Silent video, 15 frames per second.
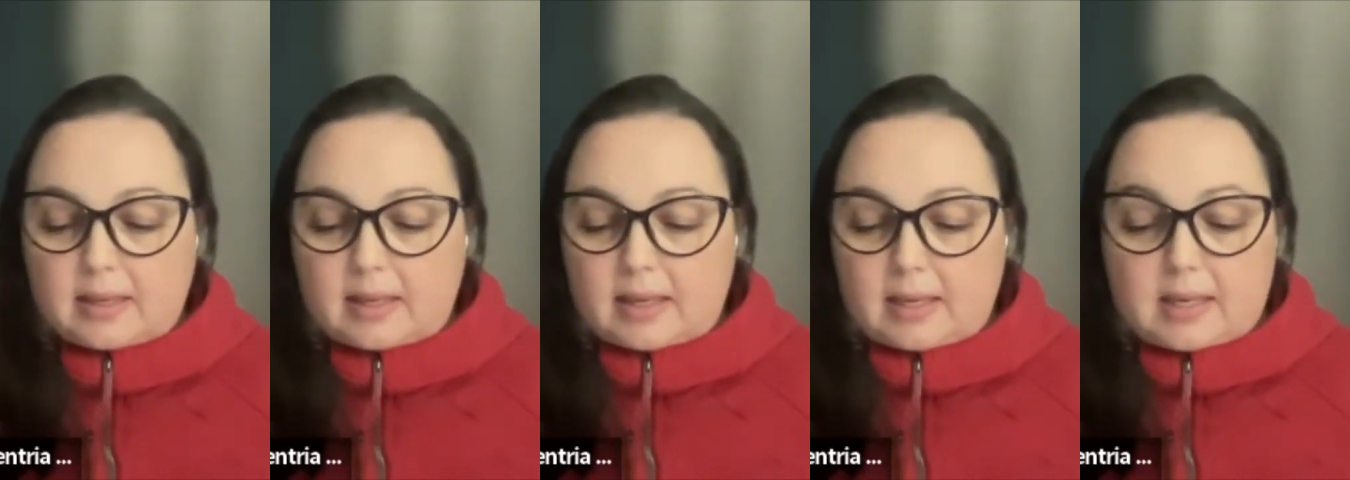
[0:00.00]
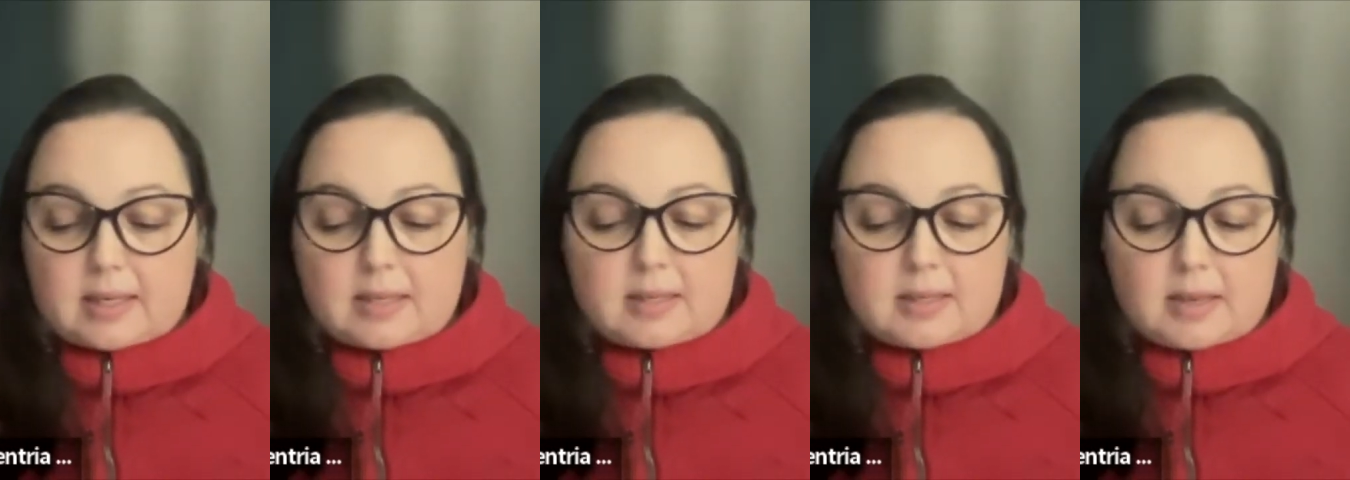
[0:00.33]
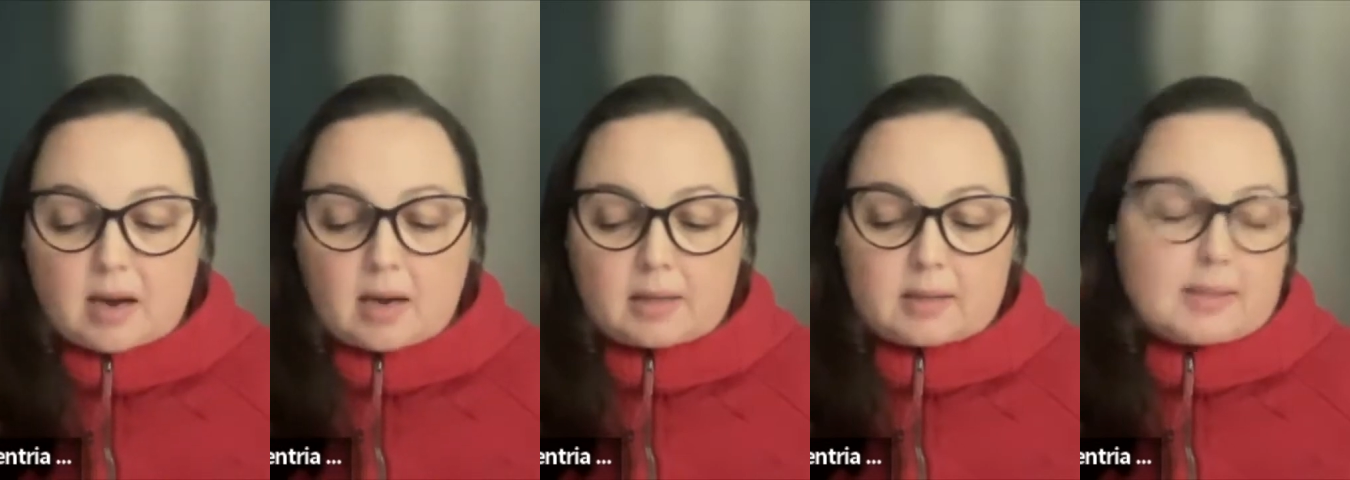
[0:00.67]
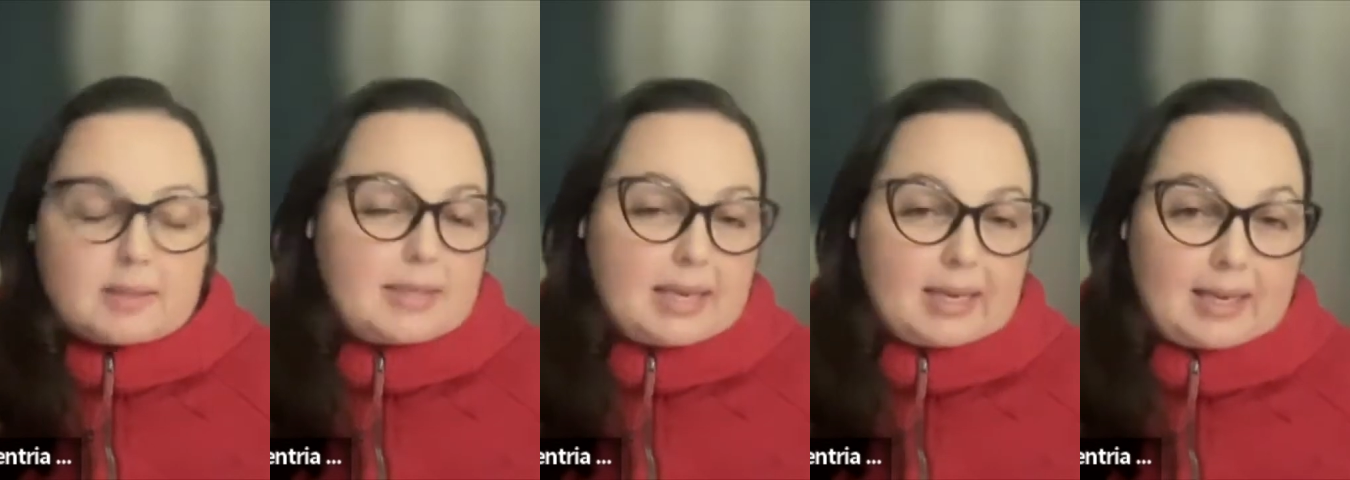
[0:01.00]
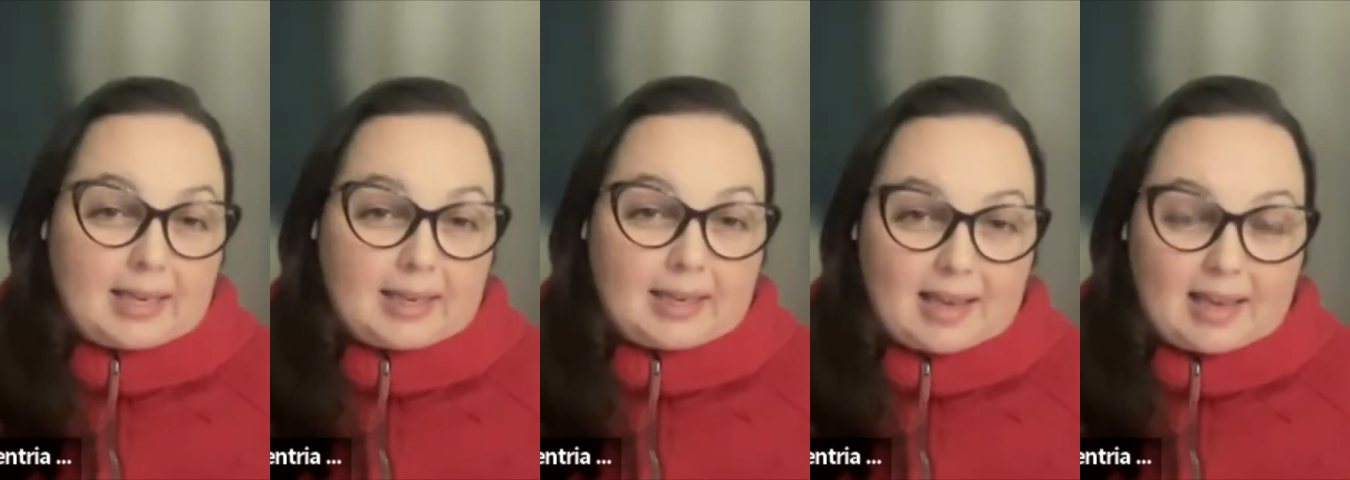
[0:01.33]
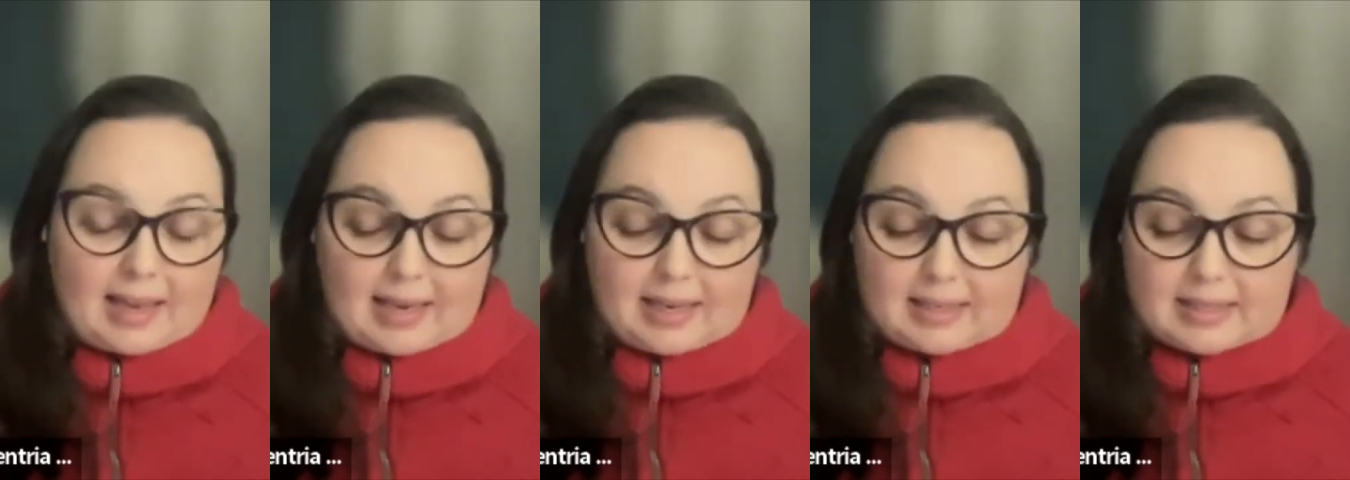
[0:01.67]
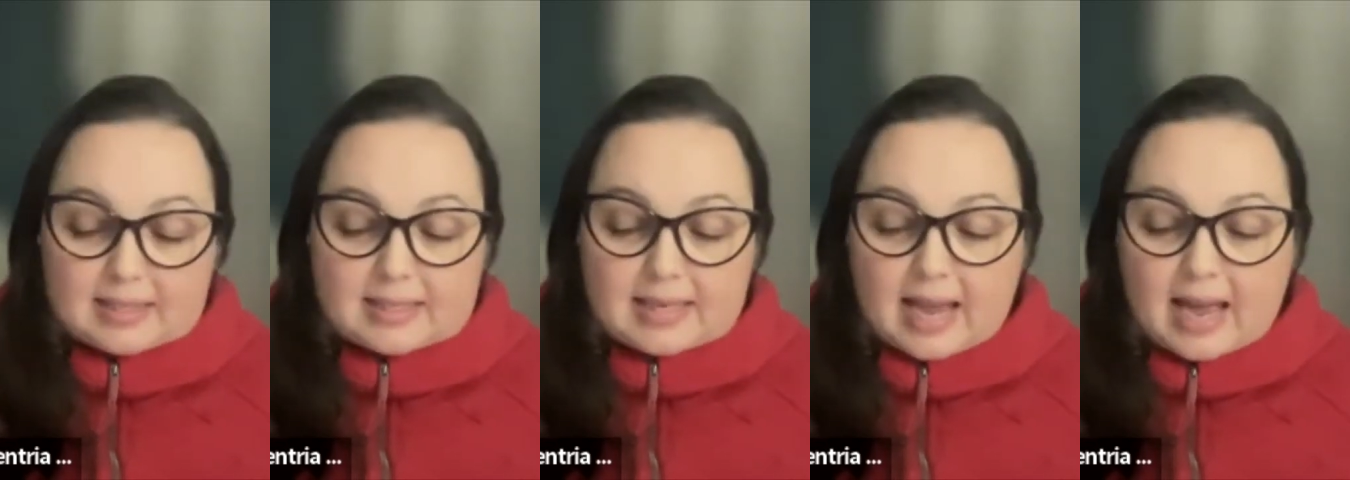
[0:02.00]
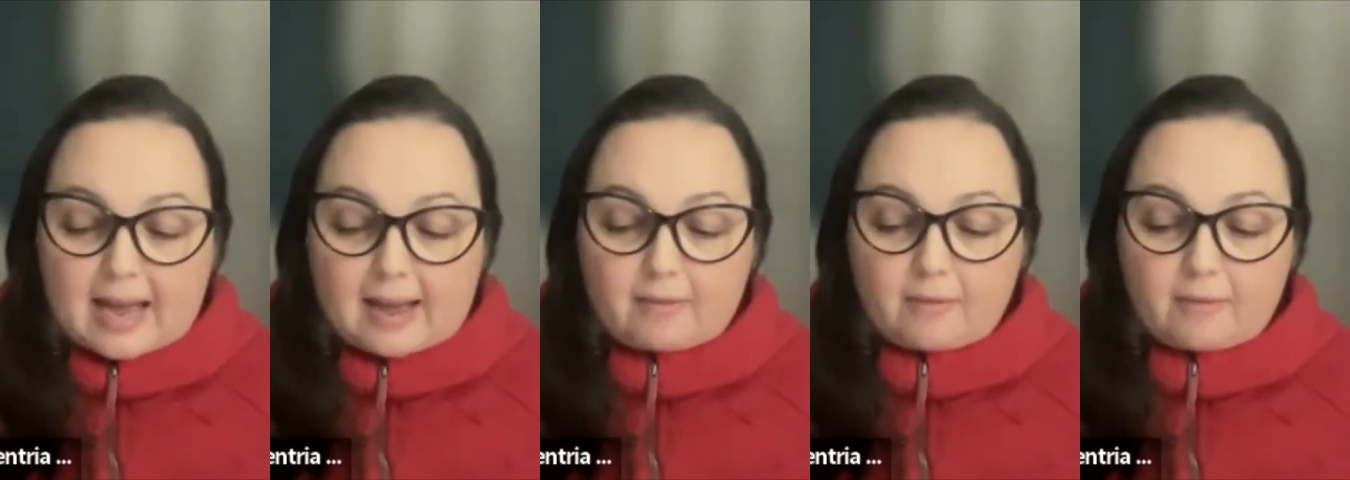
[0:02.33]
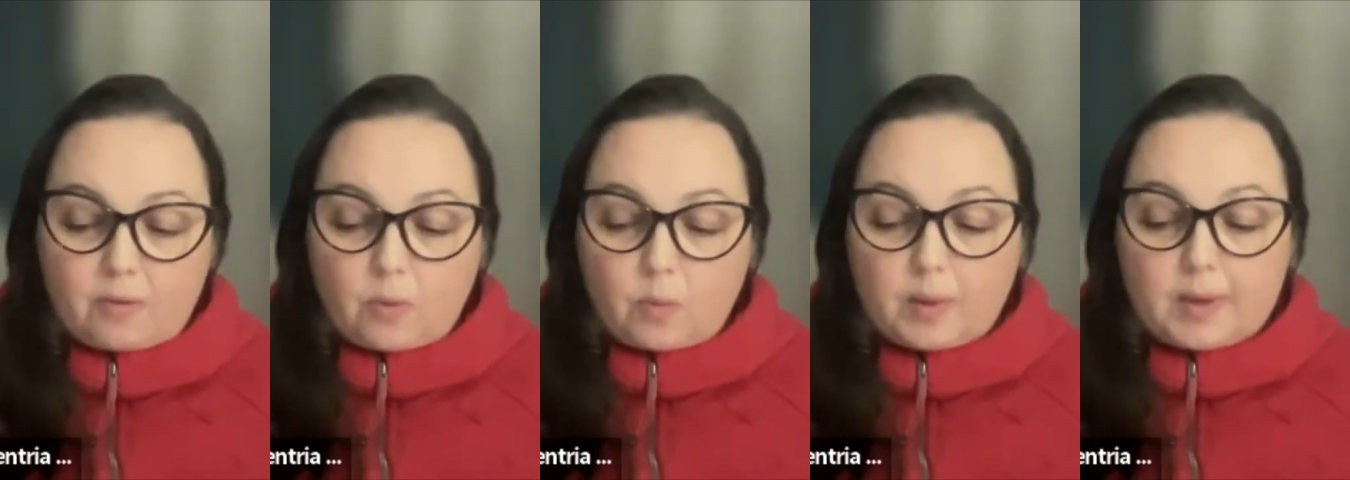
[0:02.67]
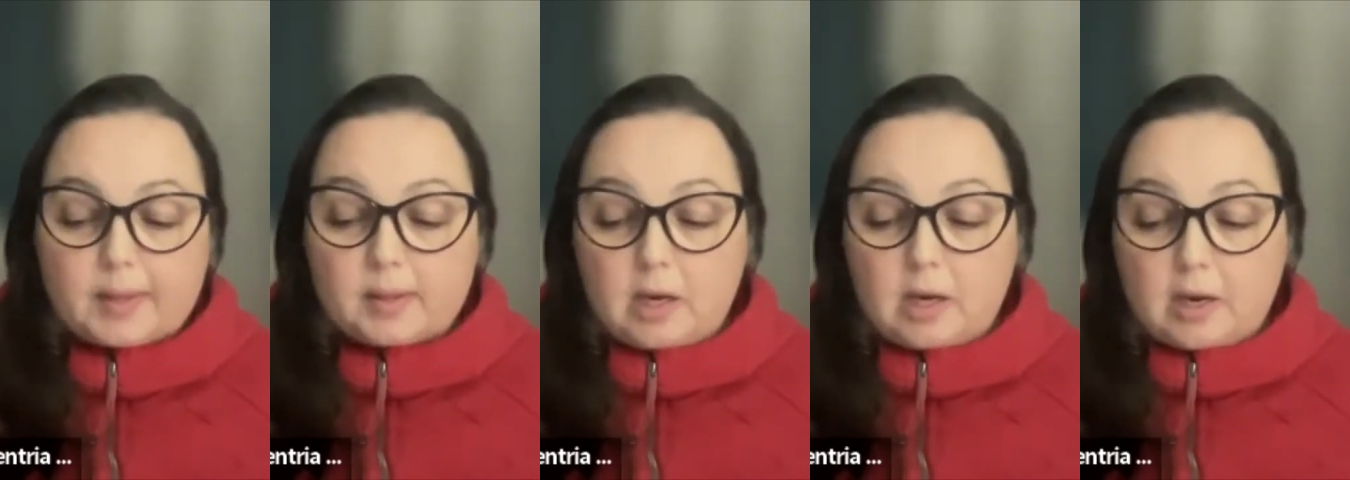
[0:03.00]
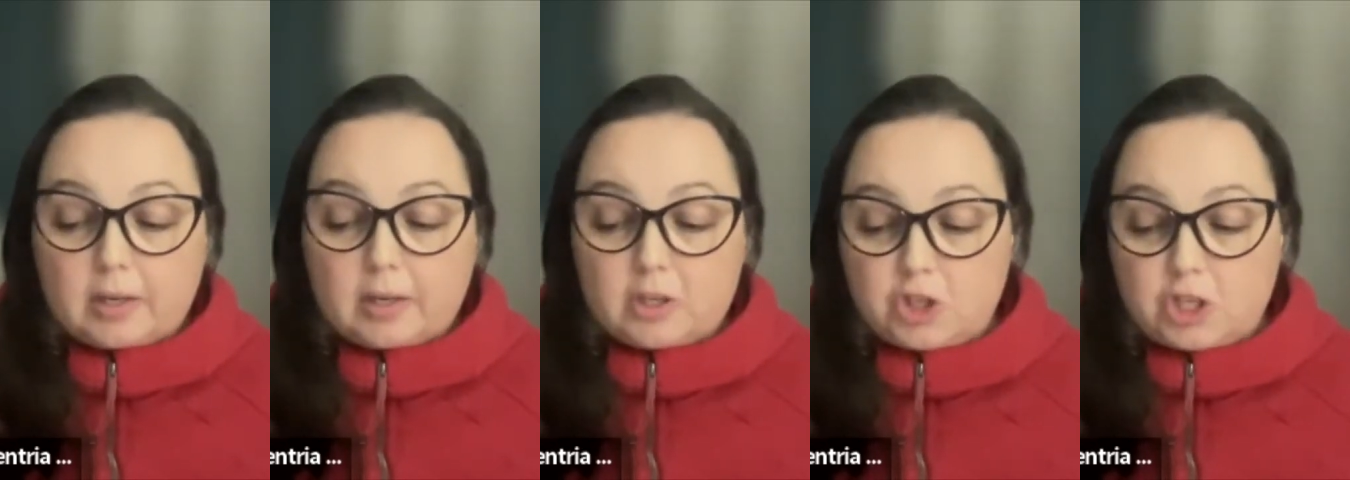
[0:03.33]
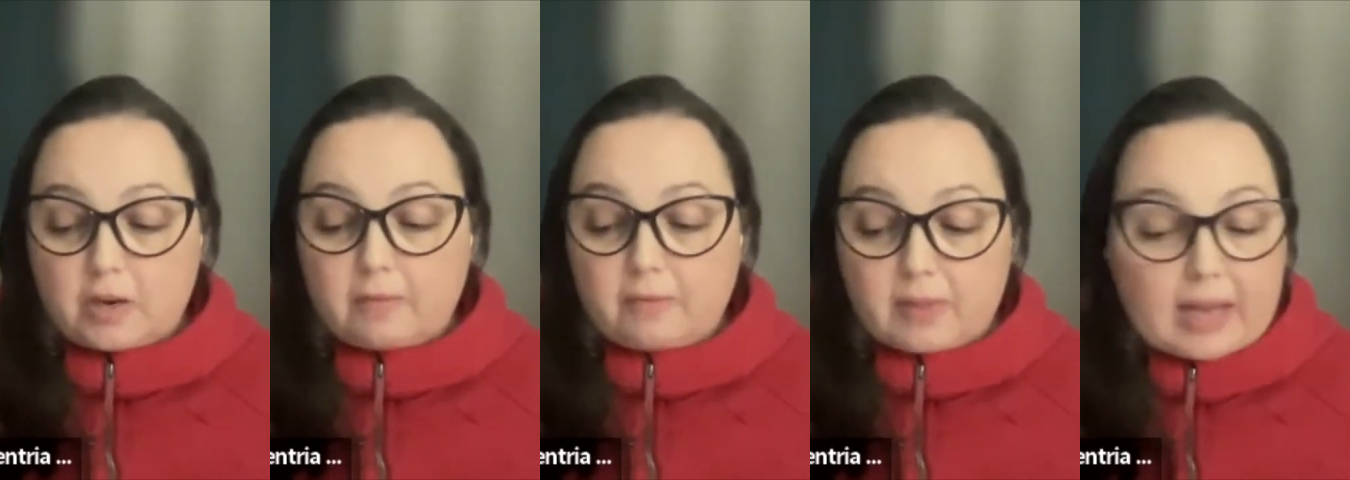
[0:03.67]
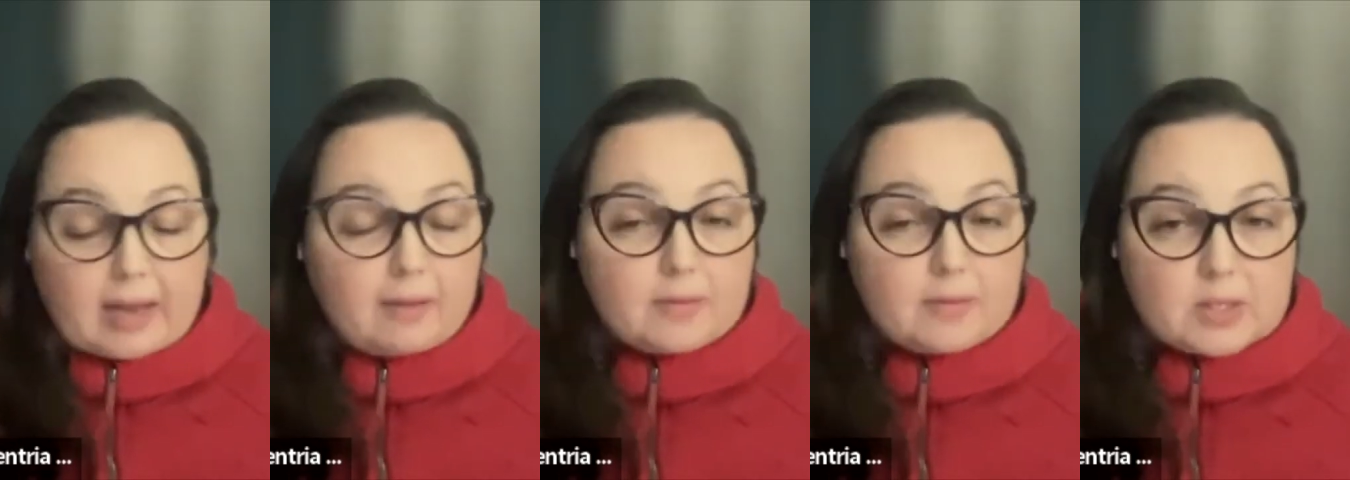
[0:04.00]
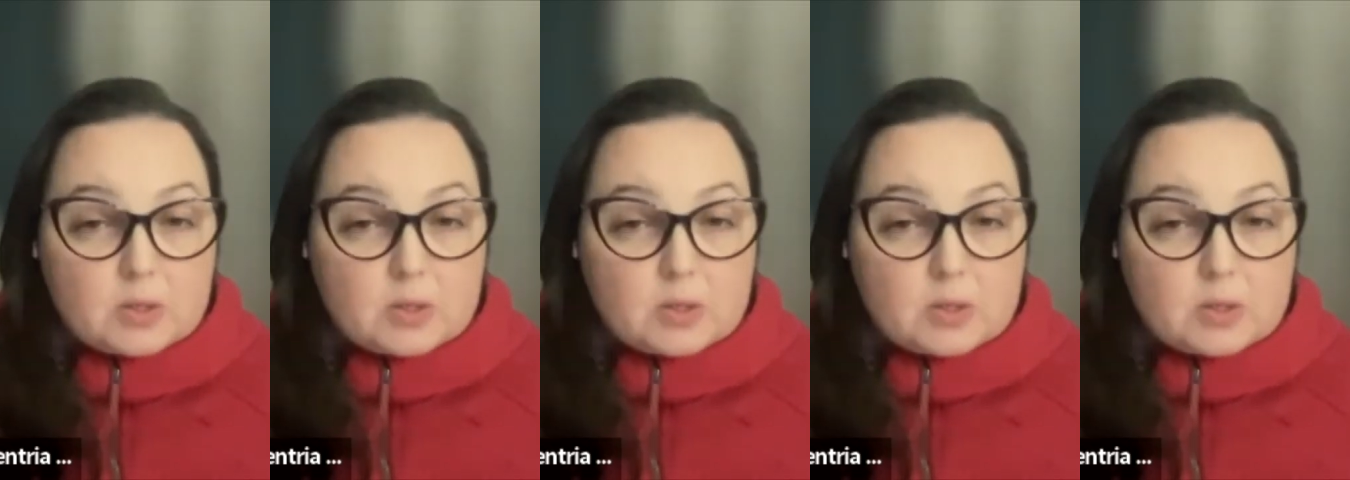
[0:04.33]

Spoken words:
It is non-staining, and it does have one of the longest shelf lives,